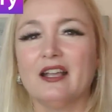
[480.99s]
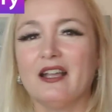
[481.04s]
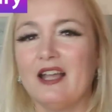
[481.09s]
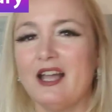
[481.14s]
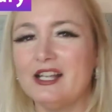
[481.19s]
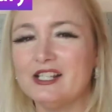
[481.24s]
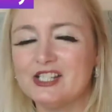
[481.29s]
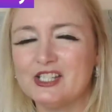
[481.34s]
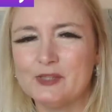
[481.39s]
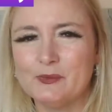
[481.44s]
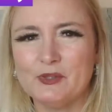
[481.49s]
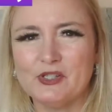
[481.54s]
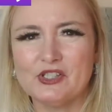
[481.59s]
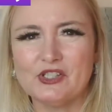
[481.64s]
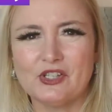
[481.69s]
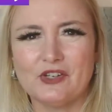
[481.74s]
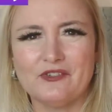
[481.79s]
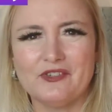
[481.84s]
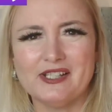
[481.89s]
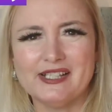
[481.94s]
Customer
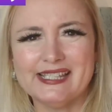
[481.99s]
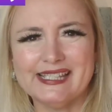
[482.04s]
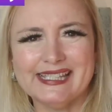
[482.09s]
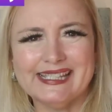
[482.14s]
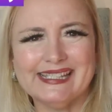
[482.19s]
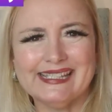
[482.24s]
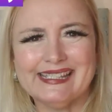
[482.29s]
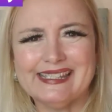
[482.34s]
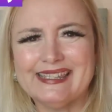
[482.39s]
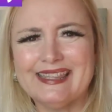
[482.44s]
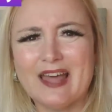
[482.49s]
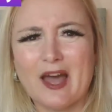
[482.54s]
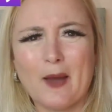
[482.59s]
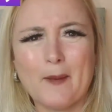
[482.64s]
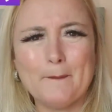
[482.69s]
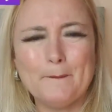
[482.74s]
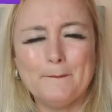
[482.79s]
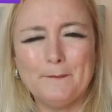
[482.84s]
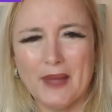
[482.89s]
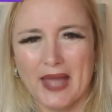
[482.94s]
service is
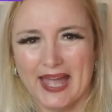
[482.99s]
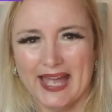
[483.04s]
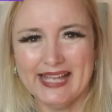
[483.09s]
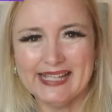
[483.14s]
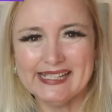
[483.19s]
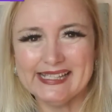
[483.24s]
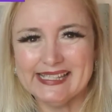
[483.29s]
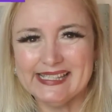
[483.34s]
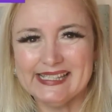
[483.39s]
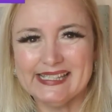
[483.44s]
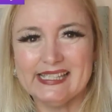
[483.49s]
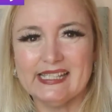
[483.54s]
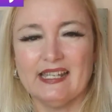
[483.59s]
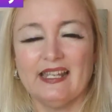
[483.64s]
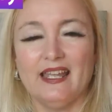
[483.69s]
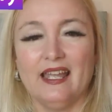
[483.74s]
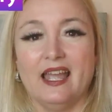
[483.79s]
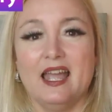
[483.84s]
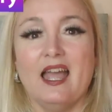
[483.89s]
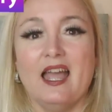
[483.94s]
the best.
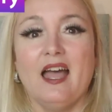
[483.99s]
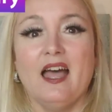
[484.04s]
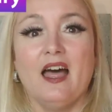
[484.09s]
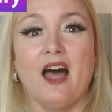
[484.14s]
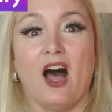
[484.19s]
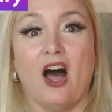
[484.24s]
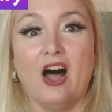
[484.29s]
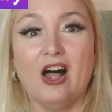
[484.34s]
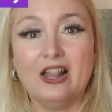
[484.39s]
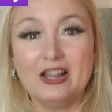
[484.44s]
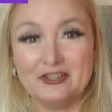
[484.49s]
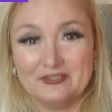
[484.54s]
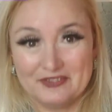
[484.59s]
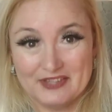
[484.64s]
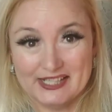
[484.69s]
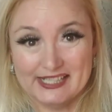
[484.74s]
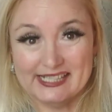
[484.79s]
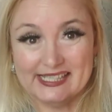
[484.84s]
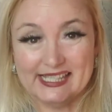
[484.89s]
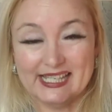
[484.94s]
All of
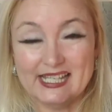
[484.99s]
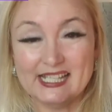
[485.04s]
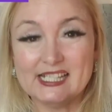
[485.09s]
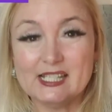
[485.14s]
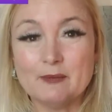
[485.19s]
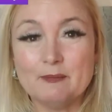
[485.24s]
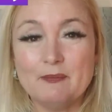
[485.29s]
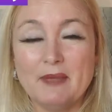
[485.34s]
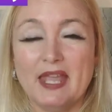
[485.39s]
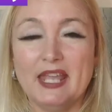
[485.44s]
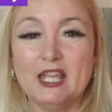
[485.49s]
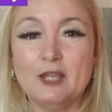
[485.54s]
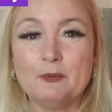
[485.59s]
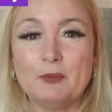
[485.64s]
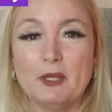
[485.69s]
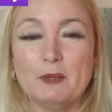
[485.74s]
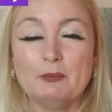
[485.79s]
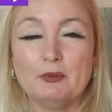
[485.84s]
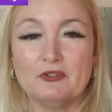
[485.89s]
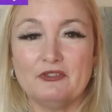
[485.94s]
these things make
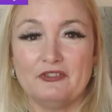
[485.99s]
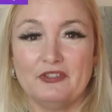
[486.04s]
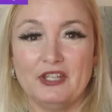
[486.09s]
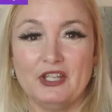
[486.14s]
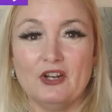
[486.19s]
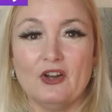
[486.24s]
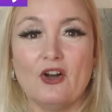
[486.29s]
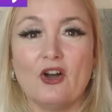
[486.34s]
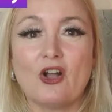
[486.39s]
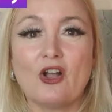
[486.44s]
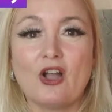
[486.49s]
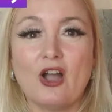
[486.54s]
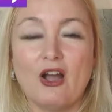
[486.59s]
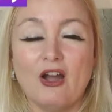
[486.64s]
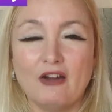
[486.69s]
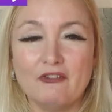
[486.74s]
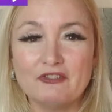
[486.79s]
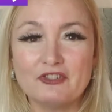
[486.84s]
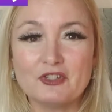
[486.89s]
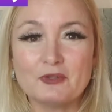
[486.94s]
people feel
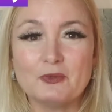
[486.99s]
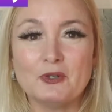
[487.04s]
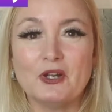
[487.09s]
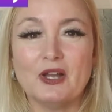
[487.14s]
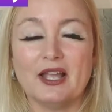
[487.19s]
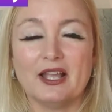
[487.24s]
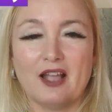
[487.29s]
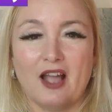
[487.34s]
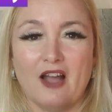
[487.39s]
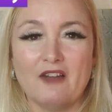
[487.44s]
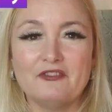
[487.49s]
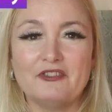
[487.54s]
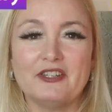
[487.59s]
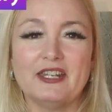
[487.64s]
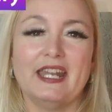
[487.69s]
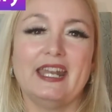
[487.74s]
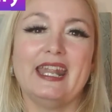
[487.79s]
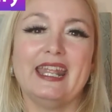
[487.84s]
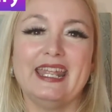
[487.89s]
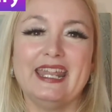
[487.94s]
comfortable and
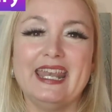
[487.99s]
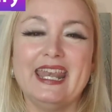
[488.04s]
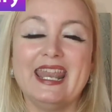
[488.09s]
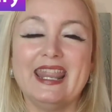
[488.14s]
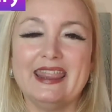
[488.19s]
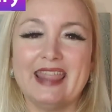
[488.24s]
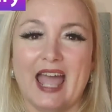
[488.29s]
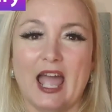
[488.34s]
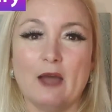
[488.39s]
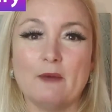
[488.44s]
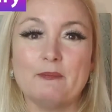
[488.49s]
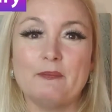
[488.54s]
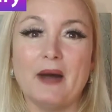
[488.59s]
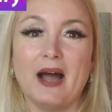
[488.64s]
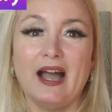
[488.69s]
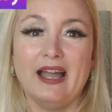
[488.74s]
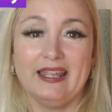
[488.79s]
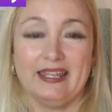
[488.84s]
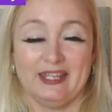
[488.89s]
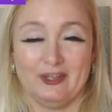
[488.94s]
confident in that
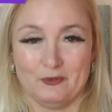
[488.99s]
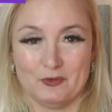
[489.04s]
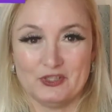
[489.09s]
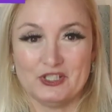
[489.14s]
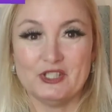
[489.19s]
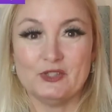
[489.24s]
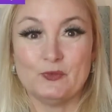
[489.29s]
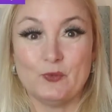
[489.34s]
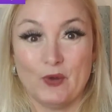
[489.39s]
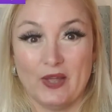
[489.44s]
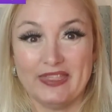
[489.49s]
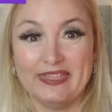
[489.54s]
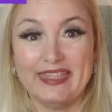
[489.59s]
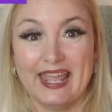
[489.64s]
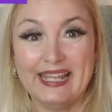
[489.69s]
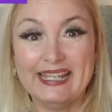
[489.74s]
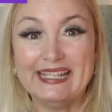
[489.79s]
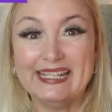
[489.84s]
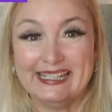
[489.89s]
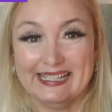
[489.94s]
buying, which is what
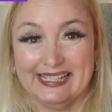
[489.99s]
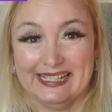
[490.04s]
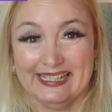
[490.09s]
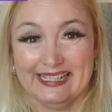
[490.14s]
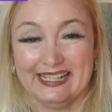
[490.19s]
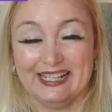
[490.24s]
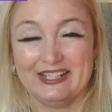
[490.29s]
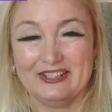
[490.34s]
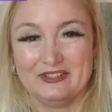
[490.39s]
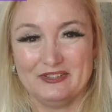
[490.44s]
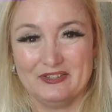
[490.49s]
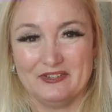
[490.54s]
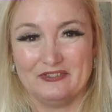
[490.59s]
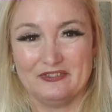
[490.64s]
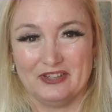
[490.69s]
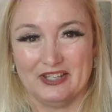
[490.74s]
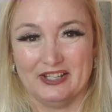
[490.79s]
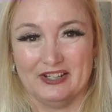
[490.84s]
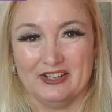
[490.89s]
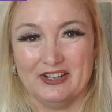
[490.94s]
they needed you to
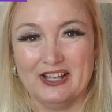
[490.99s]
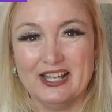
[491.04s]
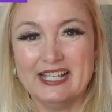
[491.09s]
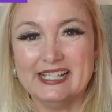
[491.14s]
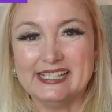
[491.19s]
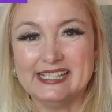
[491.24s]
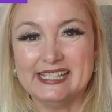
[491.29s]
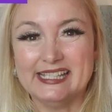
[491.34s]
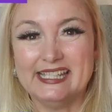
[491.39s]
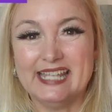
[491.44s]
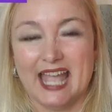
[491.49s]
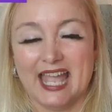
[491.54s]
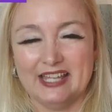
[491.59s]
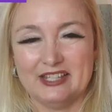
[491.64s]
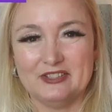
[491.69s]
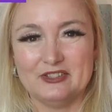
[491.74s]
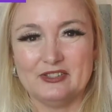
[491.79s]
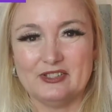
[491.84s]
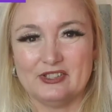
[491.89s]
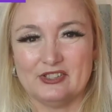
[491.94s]
feel to
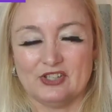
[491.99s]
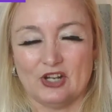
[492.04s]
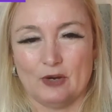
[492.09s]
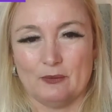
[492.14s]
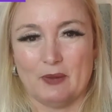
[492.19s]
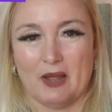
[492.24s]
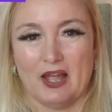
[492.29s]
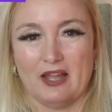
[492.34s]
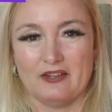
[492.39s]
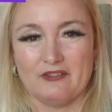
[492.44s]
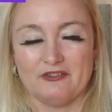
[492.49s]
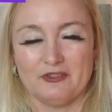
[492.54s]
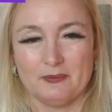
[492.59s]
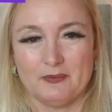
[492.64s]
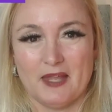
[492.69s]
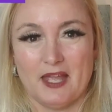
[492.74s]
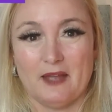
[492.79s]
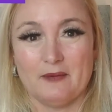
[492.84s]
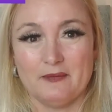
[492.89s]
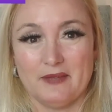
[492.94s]
get you to start buying
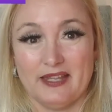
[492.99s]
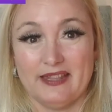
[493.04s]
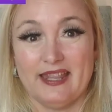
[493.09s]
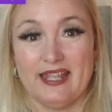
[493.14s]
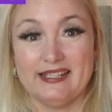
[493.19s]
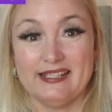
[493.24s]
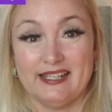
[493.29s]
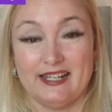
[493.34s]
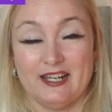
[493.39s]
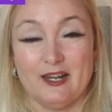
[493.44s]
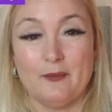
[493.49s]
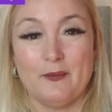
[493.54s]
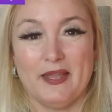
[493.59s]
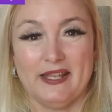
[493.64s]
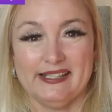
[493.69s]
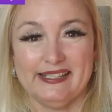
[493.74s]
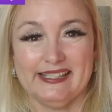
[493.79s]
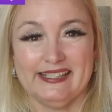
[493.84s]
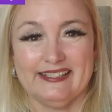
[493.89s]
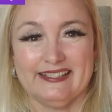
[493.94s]
from them. And they did an
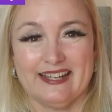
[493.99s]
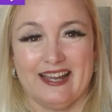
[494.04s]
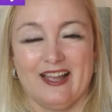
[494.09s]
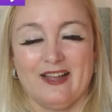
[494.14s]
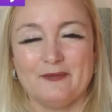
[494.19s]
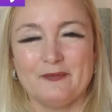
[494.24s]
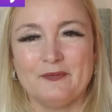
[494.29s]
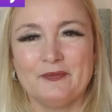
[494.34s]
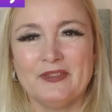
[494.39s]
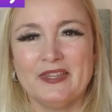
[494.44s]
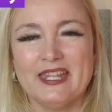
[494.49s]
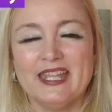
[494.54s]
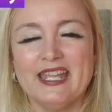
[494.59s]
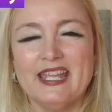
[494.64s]
amazing job.